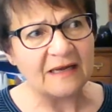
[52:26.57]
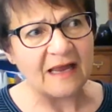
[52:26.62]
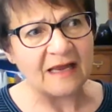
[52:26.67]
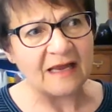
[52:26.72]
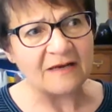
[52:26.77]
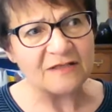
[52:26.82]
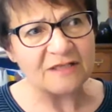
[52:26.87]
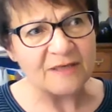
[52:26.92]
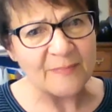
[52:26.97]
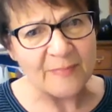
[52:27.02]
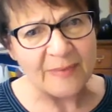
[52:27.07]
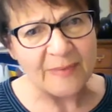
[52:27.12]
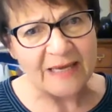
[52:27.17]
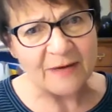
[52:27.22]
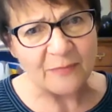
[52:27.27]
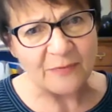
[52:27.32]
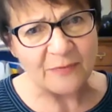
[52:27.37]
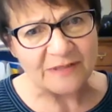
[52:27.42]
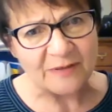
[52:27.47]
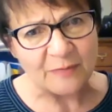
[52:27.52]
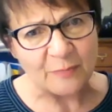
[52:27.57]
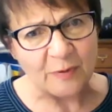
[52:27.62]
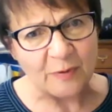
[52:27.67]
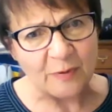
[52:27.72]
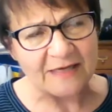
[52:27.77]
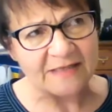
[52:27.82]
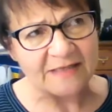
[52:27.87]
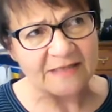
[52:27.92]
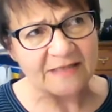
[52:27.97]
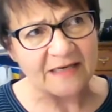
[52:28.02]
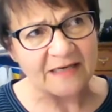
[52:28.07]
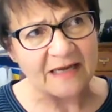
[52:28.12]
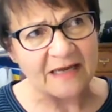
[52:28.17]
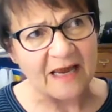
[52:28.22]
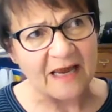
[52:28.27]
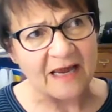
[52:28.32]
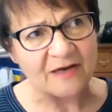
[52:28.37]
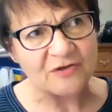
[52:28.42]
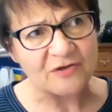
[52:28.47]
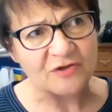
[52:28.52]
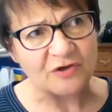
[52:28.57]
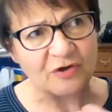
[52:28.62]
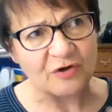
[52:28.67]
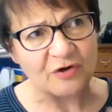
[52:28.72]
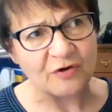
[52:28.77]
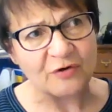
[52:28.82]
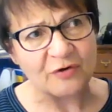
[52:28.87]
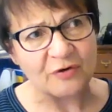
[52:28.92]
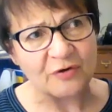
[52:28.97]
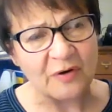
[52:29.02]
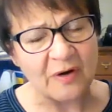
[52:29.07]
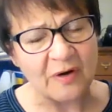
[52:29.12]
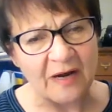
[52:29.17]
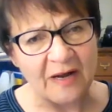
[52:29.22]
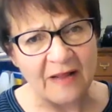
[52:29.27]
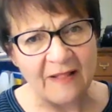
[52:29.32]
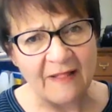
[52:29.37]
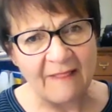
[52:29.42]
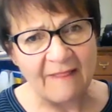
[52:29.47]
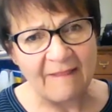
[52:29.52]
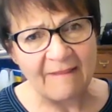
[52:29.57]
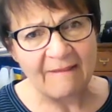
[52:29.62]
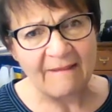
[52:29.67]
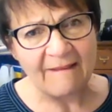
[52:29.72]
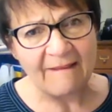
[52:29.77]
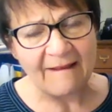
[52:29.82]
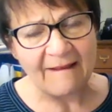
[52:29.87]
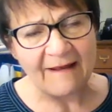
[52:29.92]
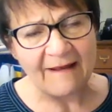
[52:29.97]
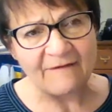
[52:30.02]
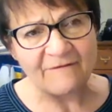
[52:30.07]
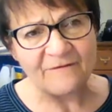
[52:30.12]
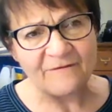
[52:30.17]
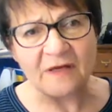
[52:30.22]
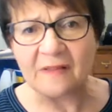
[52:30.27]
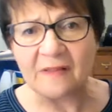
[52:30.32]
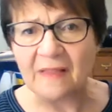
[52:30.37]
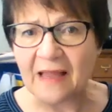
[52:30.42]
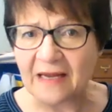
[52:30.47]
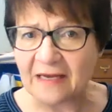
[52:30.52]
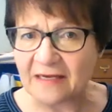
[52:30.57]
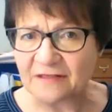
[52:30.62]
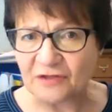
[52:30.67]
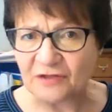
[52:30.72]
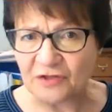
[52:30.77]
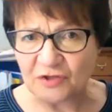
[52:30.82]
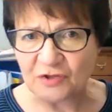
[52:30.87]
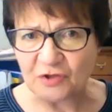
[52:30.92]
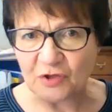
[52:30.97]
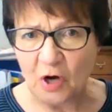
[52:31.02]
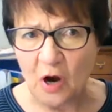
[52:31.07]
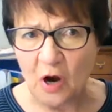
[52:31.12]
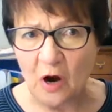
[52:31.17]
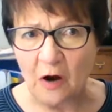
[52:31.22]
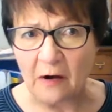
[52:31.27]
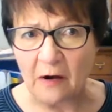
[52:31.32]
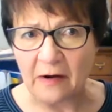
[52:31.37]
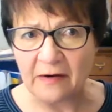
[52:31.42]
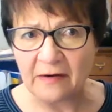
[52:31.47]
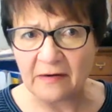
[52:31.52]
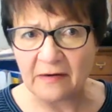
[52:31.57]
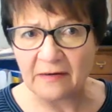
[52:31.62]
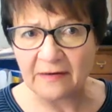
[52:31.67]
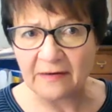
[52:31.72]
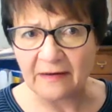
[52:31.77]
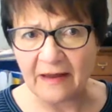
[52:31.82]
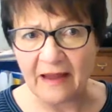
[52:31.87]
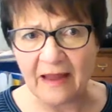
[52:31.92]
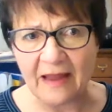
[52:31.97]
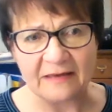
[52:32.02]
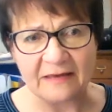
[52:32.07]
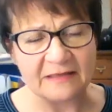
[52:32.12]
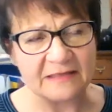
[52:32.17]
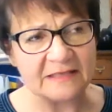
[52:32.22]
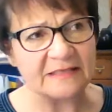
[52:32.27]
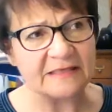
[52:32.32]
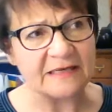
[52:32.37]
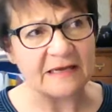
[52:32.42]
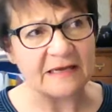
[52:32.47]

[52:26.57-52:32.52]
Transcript: And to me, it was a blessing. And to her, I feel like it's a scar. And seeing